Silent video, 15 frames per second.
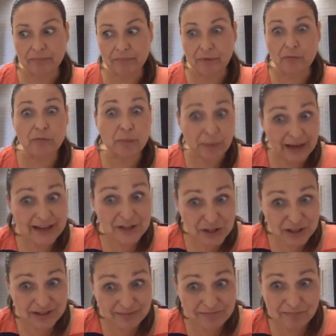
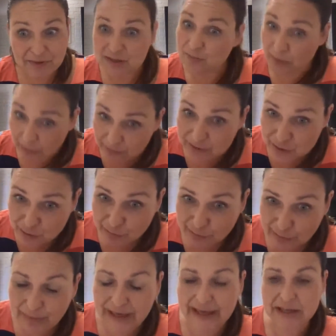repletion, spiritual
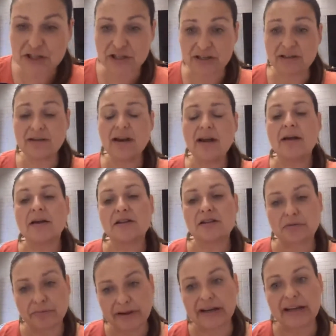repletion, to
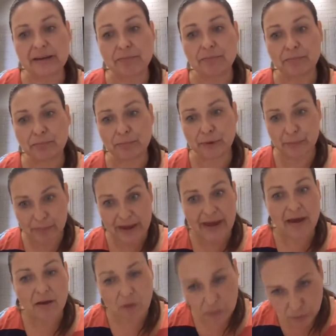really
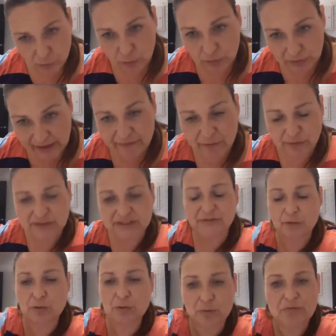prepare on all levels
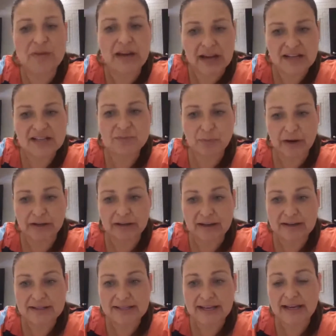for the next
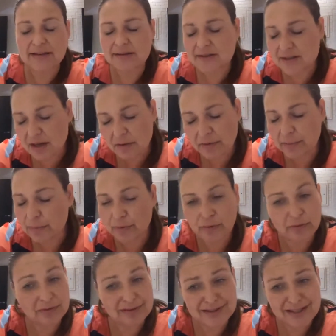pregnancy. It's so
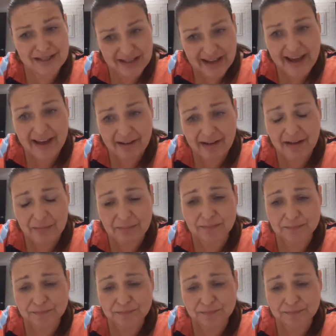important to the outcome.